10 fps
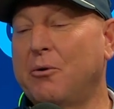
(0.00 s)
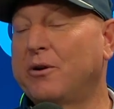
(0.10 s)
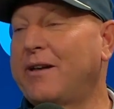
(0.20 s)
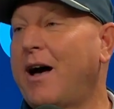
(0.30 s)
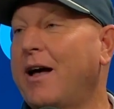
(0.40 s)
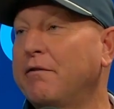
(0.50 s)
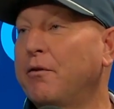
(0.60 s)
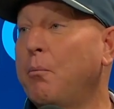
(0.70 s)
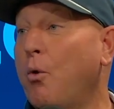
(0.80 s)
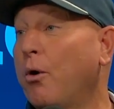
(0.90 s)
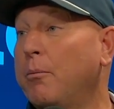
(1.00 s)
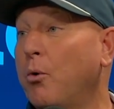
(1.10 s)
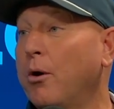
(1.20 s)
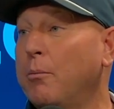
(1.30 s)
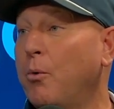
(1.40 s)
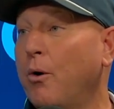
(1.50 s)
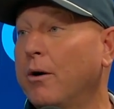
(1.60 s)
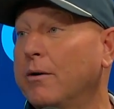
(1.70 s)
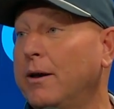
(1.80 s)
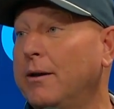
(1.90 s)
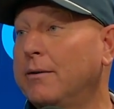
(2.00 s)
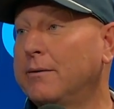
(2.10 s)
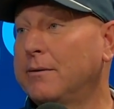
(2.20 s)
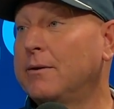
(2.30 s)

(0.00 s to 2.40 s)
were dying for more and more and more. And